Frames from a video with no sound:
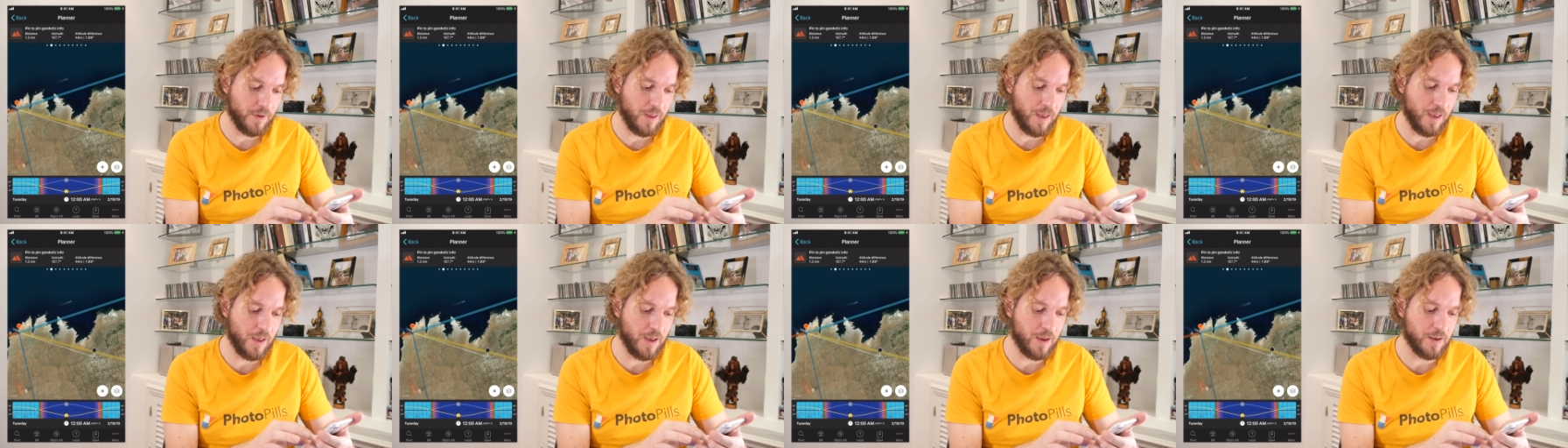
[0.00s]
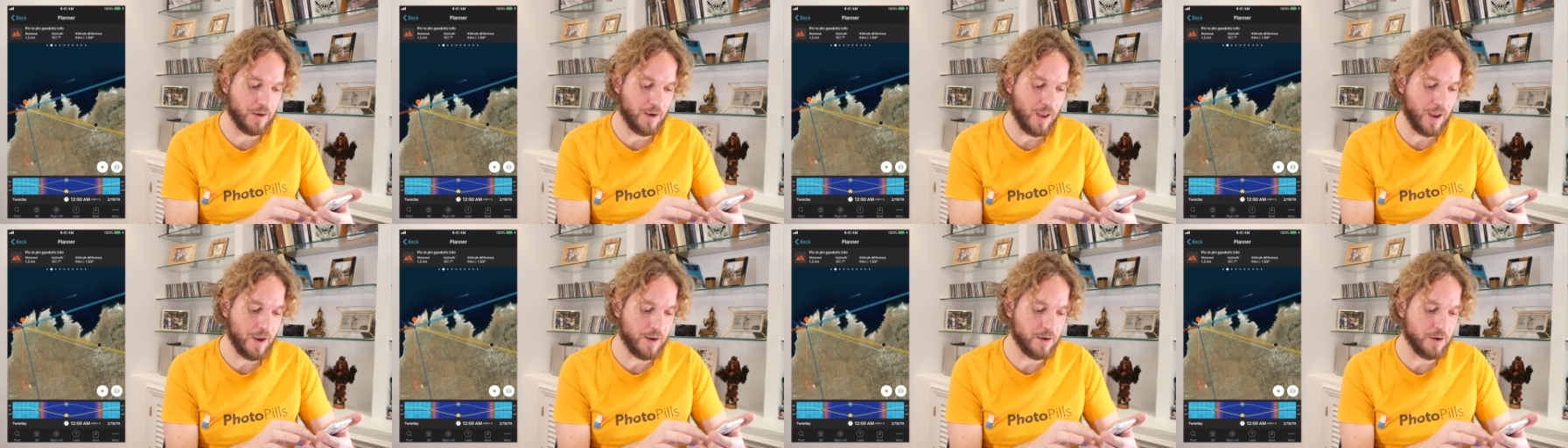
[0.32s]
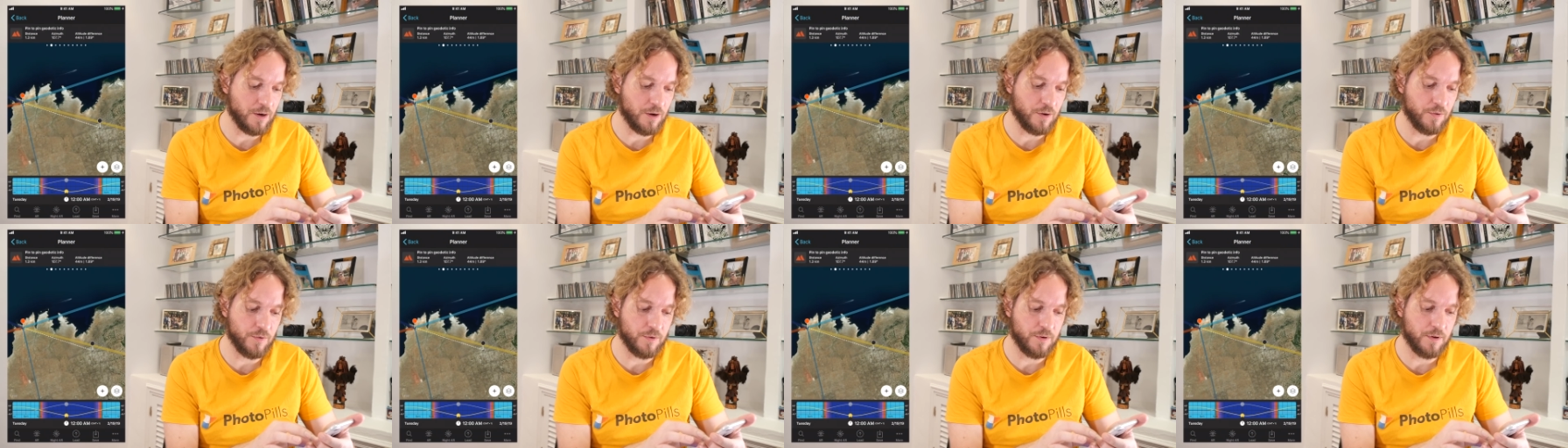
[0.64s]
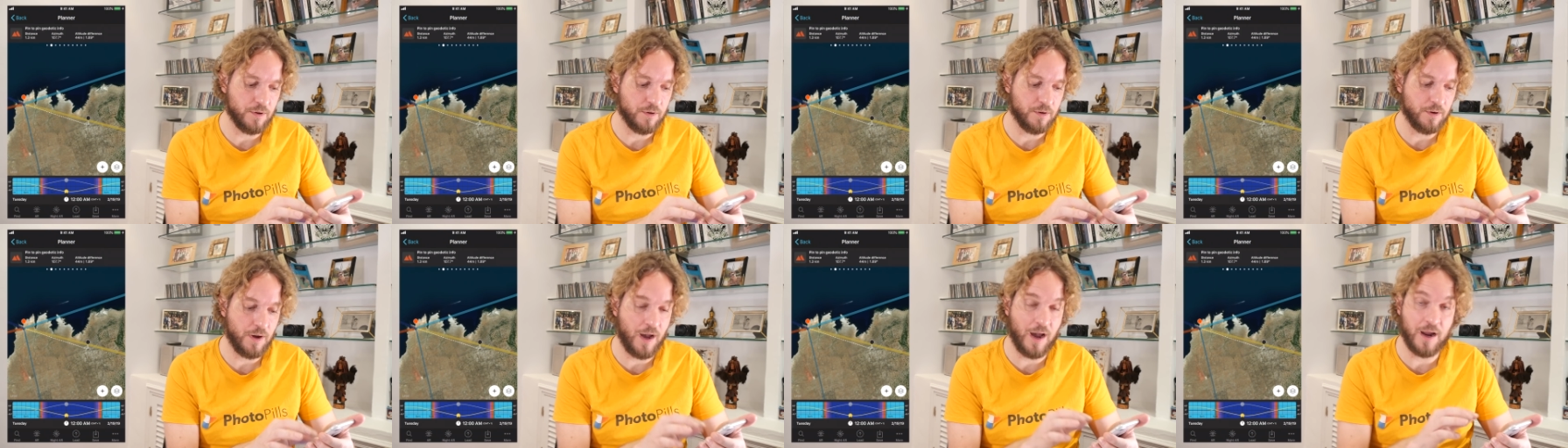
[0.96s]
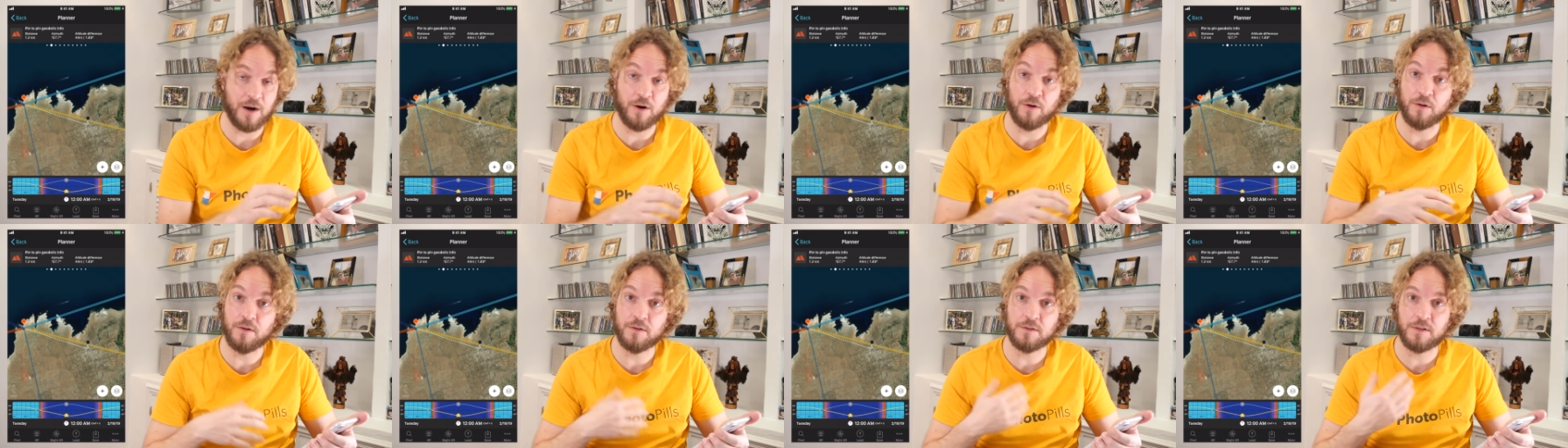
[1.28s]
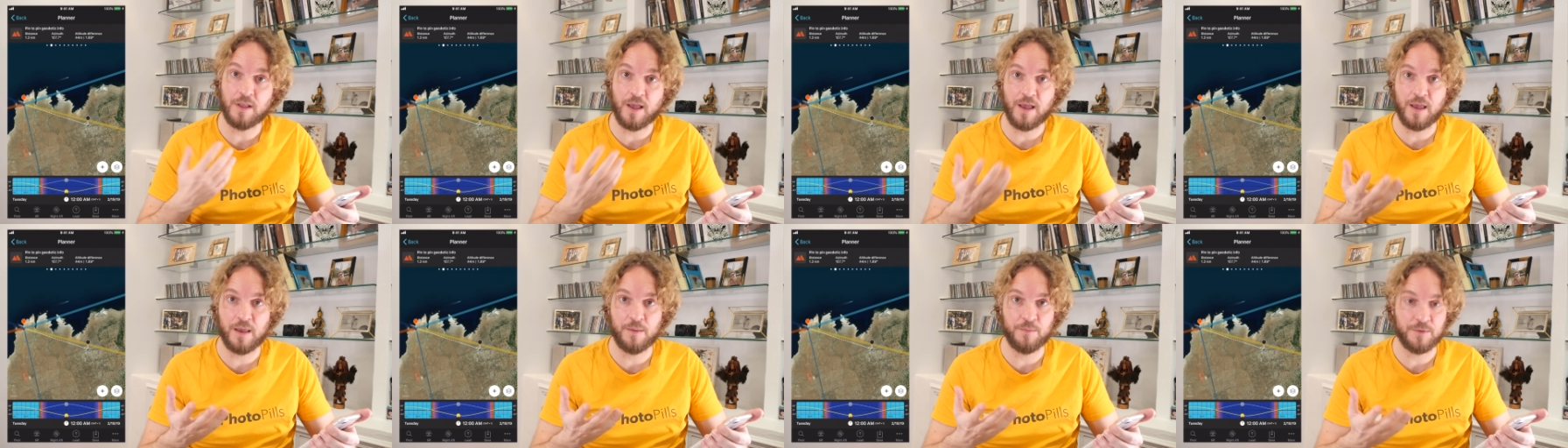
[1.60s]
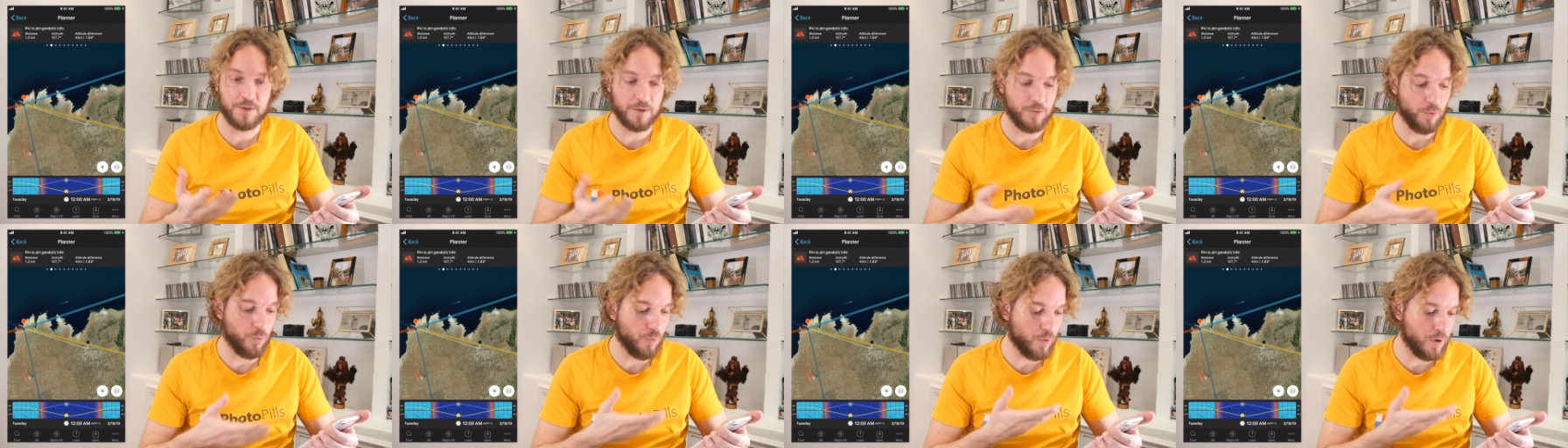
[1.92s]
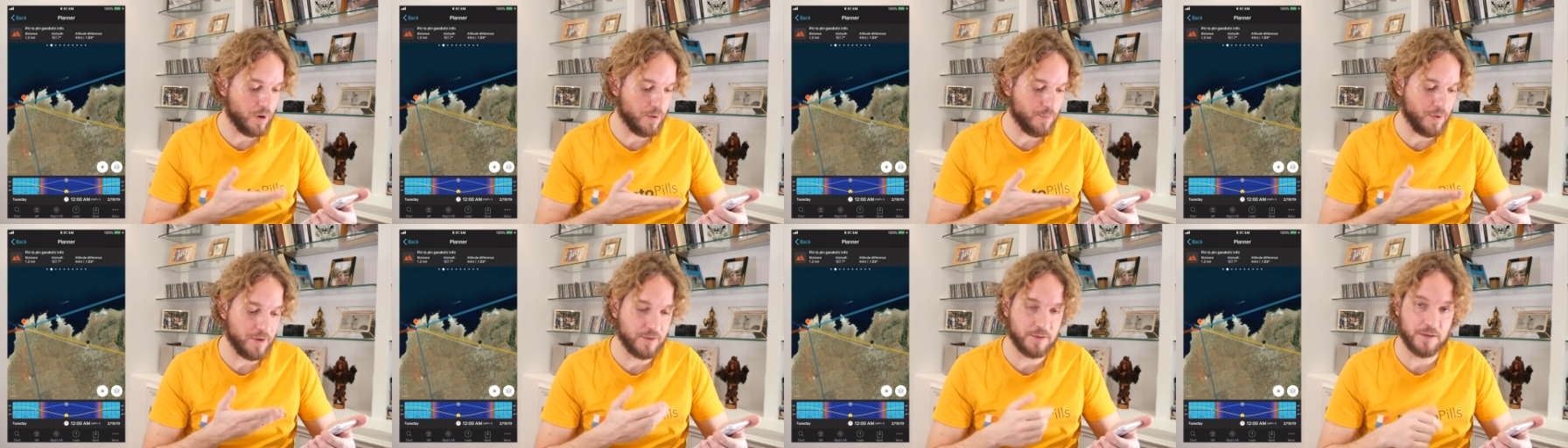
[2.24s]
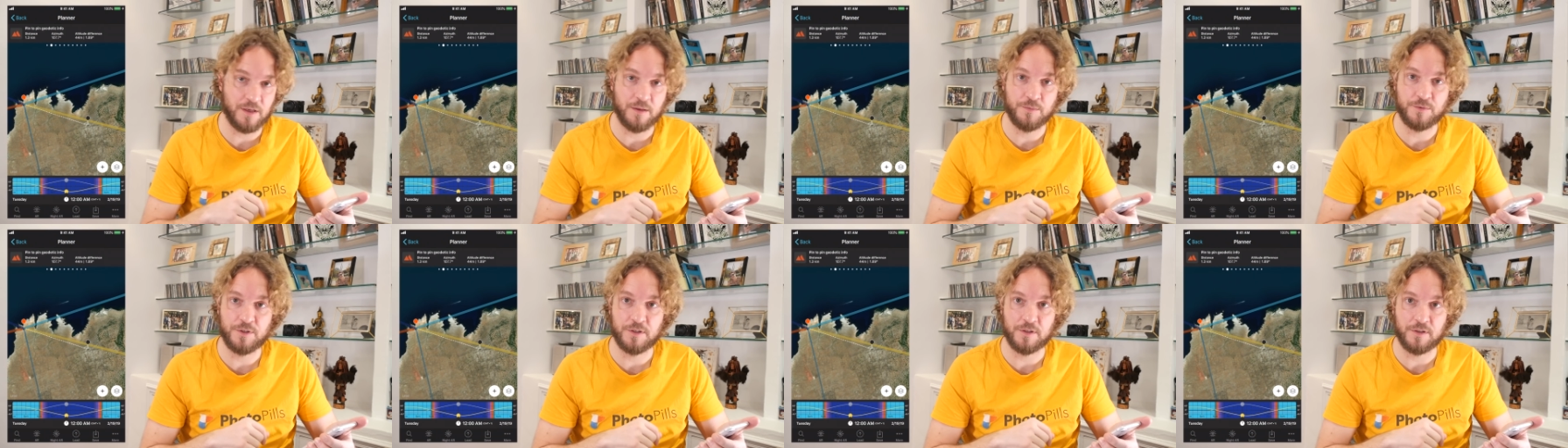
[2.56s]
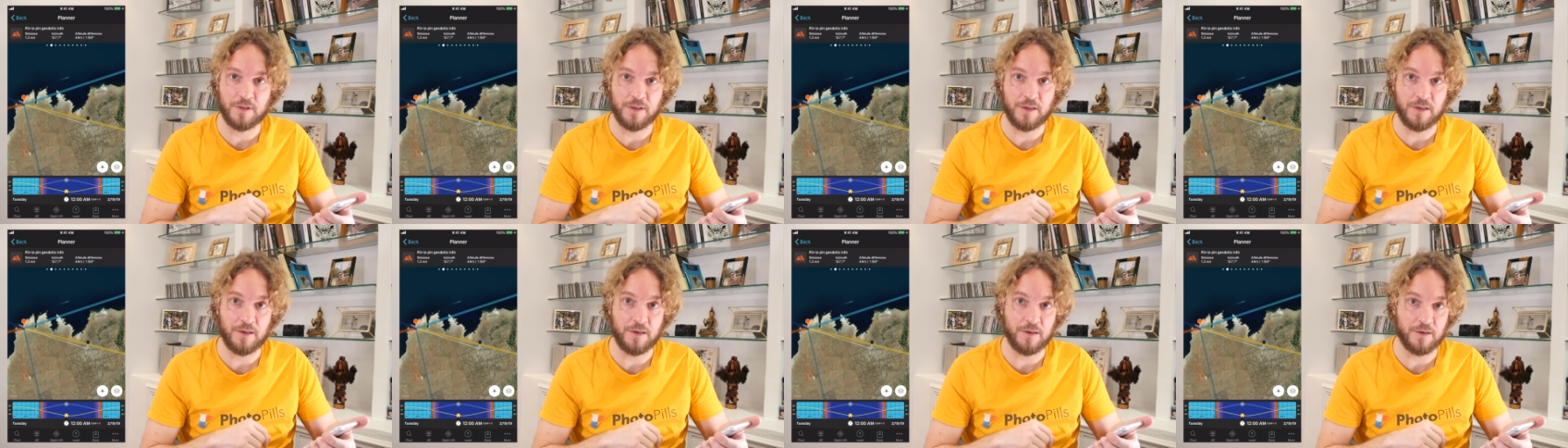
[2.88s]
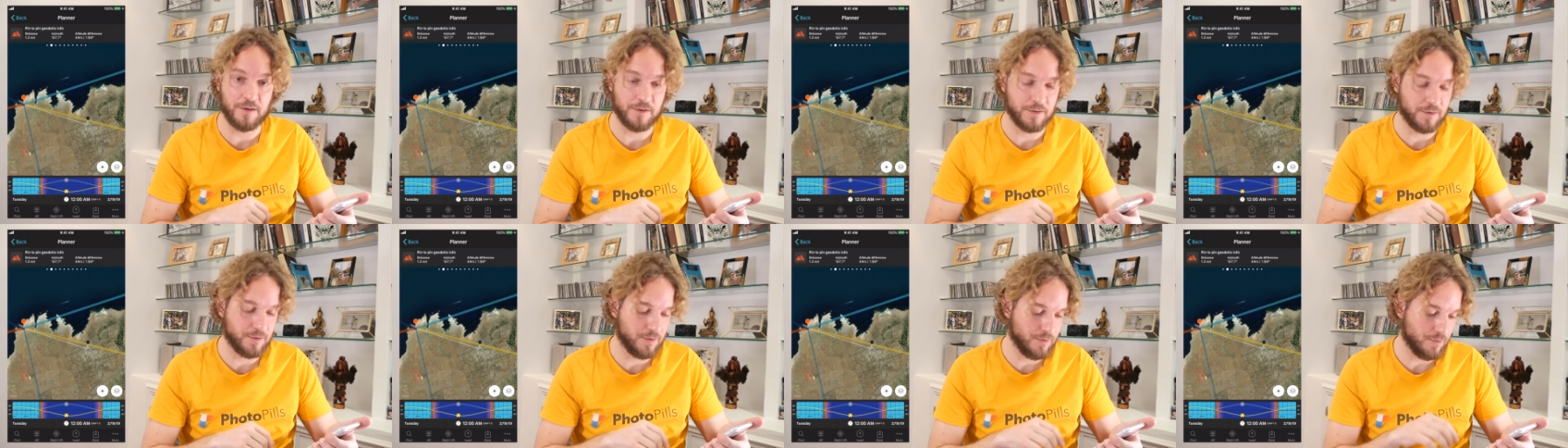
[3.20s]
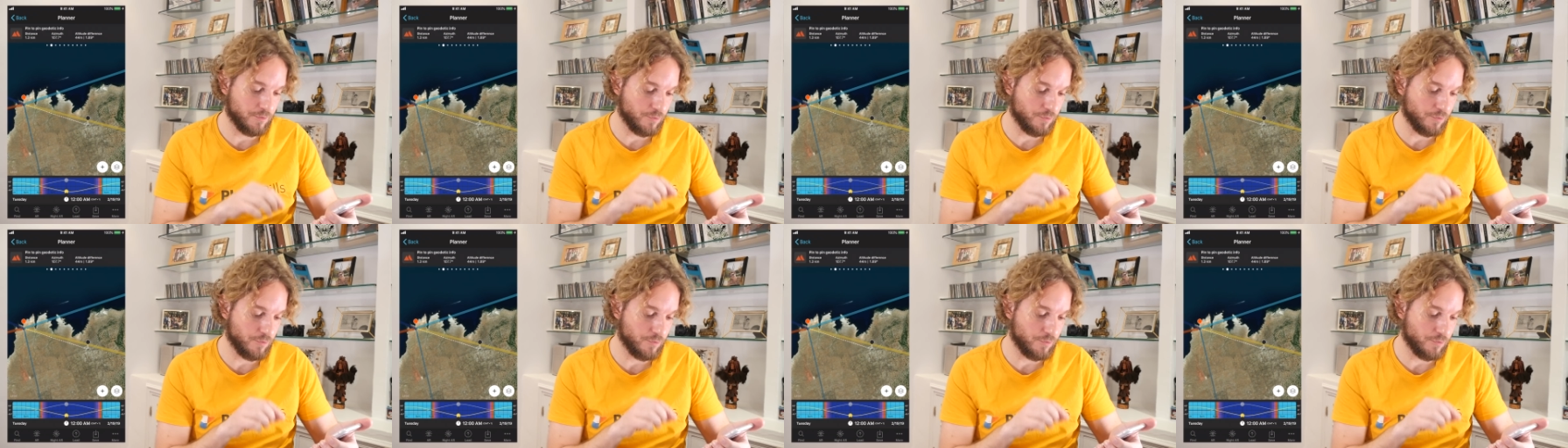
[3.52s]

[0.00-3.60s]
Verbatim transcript: and I know at all times where my subject is,